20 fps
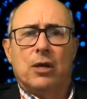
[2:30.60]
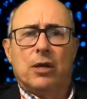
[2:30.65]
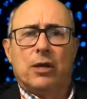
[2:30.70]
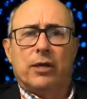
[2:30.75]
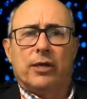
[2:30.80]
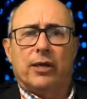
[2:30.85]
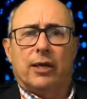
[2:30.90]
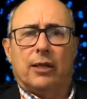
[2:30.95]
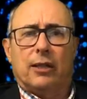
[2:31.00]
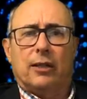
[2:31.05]

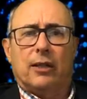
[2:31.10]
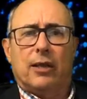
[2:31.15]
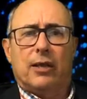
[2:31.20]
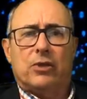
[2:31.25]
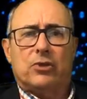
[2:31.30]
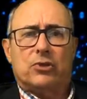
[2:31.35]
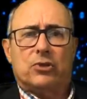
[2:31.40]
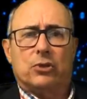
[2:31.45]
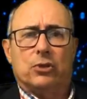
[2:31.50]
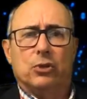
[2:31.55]
yet
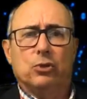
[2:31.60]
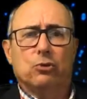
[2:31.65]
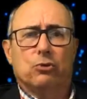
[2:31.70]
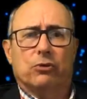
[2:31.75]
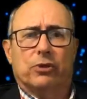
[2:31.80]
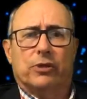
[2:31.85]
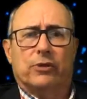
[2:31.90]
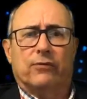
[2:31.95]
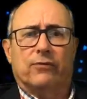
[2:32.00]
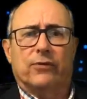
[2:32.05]
less lucrative